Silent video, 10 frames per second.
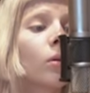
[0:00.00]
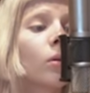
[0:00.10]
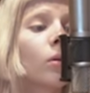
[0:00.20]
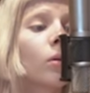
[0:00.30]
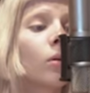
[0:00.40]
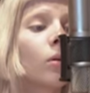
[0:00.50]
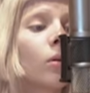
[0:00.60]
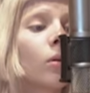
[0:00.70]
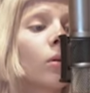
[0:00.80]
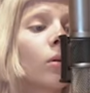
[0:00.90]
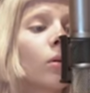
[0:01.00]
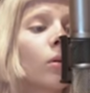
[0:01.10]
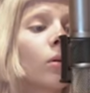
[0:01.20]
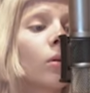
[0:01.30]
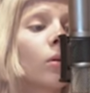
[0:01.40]

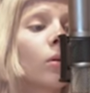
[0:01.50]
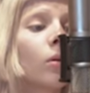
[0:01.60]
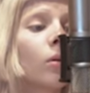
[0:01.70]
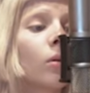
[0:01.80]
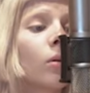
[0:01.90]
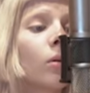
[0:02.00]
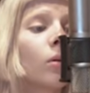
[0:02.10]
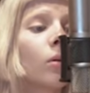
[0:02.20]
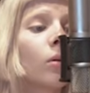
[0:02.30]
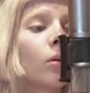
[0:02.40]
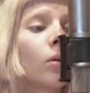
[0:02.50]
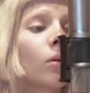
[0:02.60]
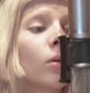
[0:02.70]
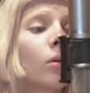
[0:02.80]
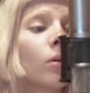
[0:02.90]

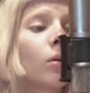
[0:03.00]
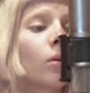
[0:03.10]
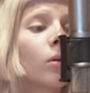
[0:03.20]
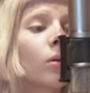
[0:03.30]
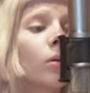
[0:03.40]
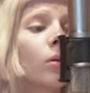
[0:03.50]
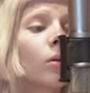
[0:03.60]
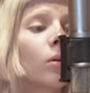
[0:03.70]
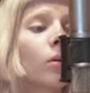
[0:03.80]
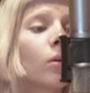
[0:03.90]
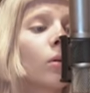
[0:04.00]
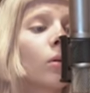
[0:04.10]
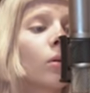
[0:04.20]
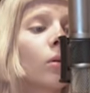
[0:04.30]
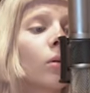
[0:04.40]

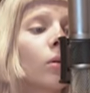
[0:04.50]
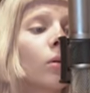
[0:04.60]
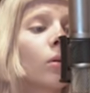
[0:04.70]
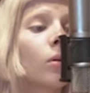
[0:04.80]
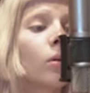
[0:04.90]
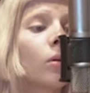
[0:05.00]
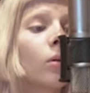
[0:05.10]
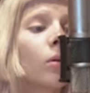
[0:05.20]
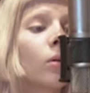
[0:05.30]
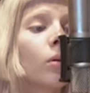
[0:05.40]
The person shown says nothing.